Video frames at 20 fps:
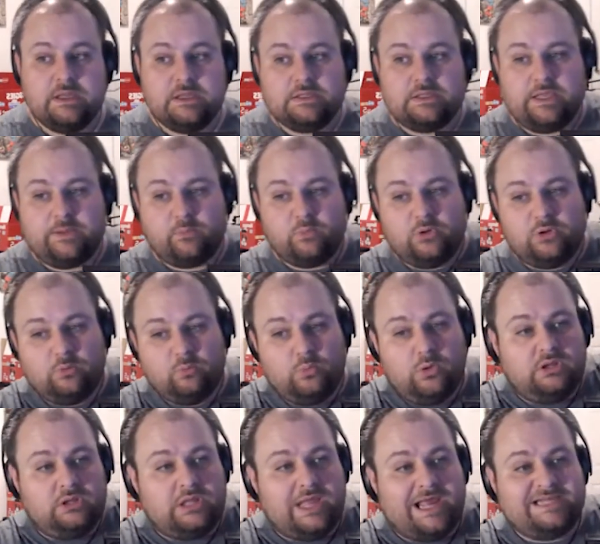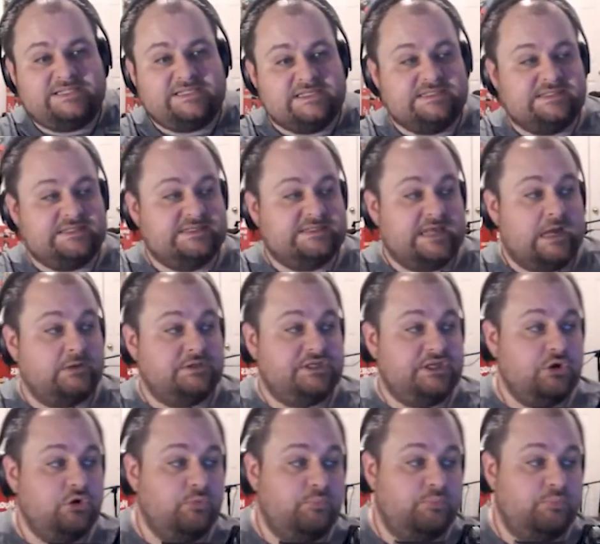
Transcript: Like, we'll license this out to you,